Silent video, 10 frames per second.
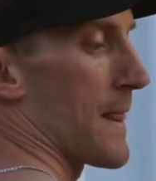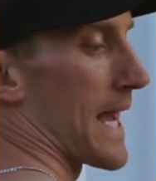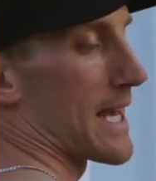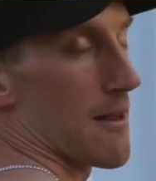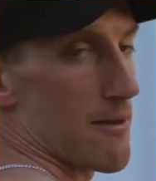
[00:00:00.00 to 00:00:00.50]

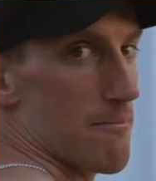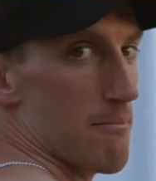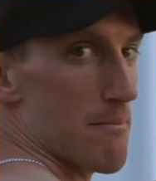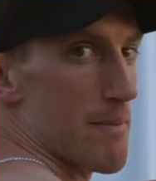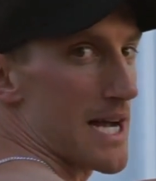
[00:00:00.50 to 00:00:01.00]
and
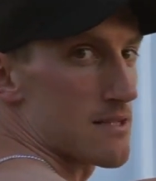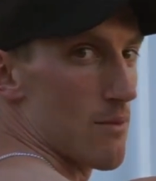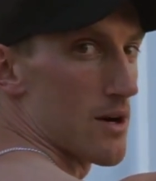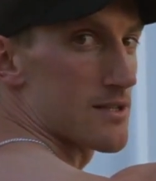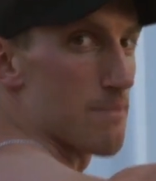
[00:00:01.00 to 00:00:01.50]

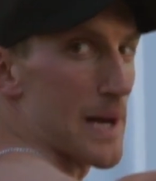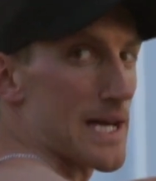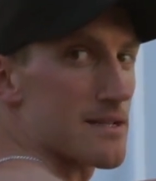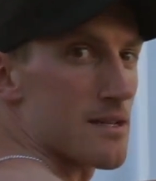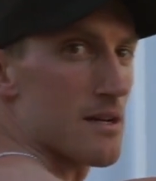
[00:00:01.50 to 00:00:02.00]
maximize the
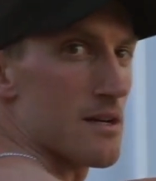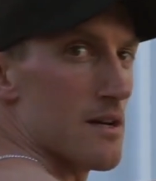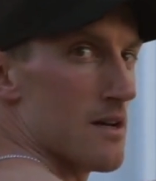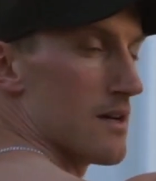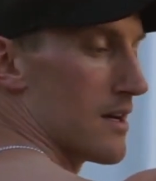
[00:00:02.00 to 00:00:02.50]
peaks
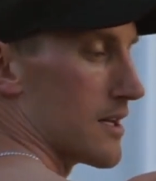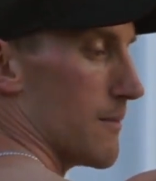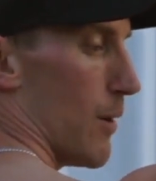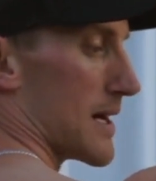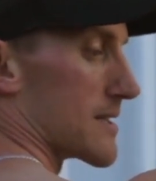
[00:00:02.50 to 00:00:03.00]
in
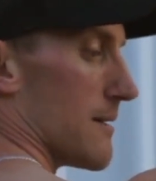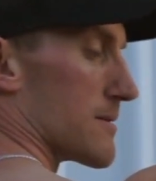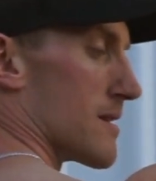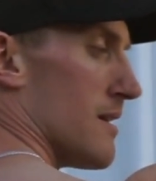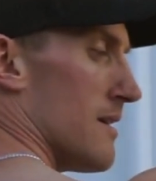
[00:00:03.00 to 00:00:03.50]
your
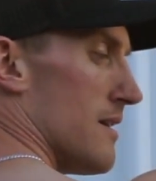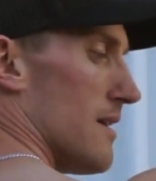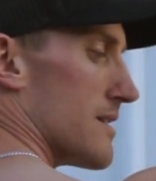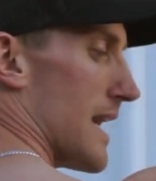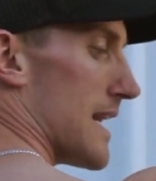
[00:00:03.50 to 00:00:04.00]
biceps.
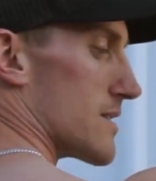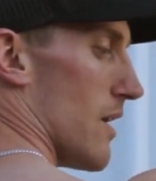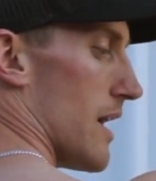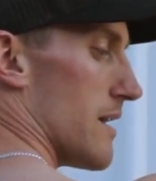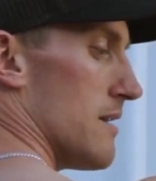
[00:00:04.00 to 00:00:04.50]
So as
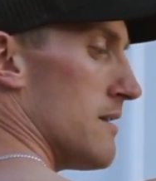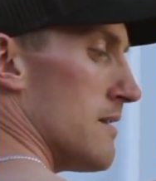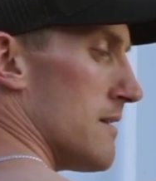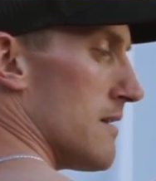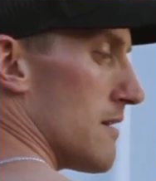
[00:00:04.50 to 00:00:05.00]
I
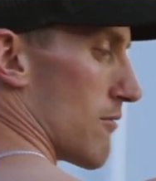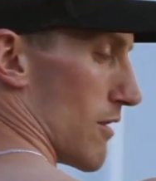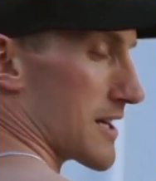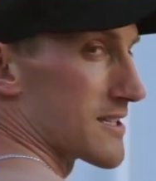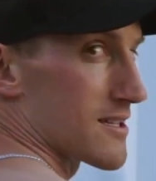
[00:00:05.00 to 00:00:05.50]

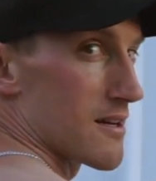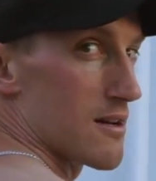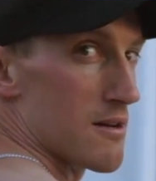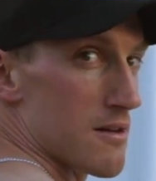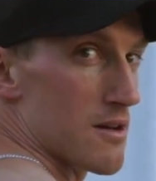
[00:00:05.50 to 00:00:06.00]
release
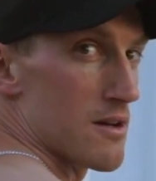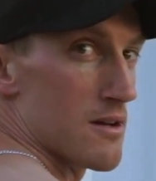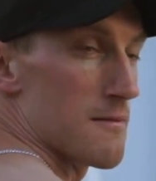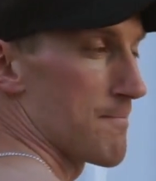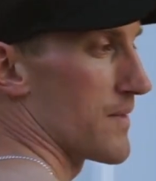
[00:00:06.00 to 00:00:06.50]

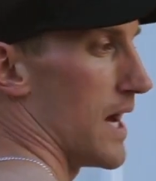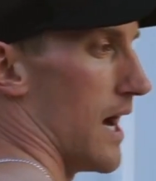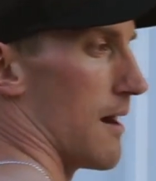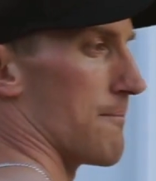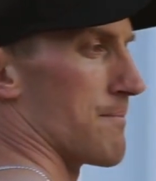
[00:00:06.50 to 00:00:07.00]

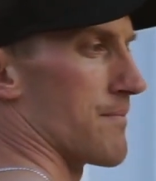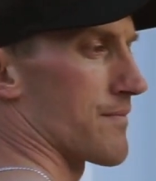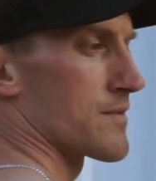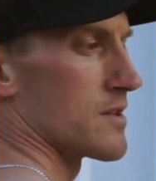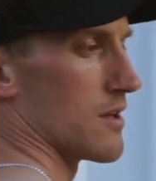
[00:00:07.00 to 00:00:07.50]

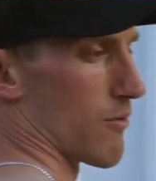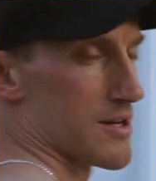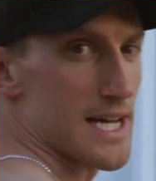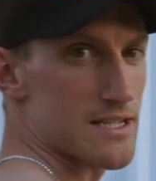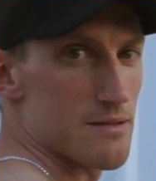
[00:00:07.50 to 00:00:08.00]
the
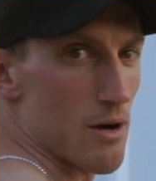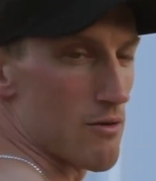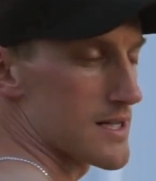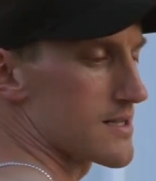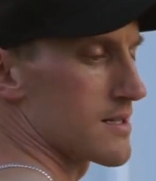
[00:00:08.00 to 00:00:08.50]
rotation in my
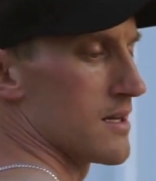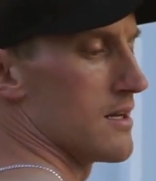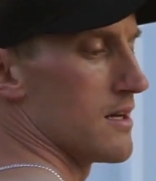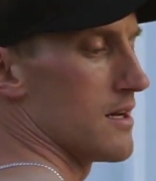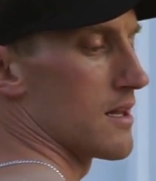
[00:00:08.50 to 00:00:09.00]
wrist,
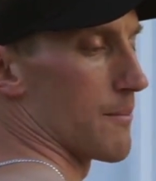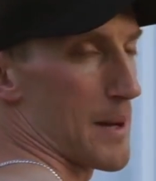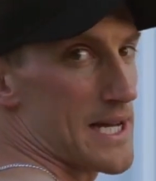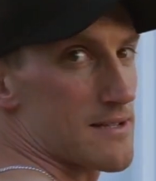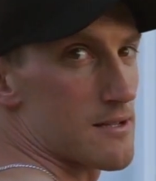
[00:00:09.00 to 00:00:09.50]
the
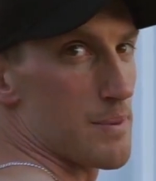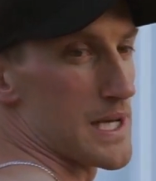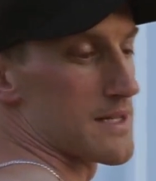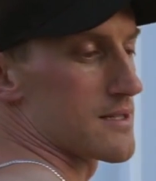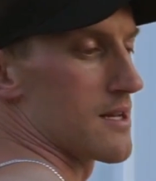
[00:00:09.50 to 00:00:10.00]
peak
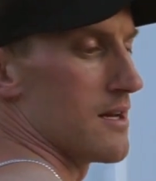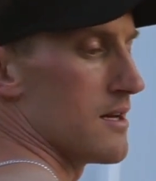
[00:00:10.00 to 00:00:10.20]
disappears.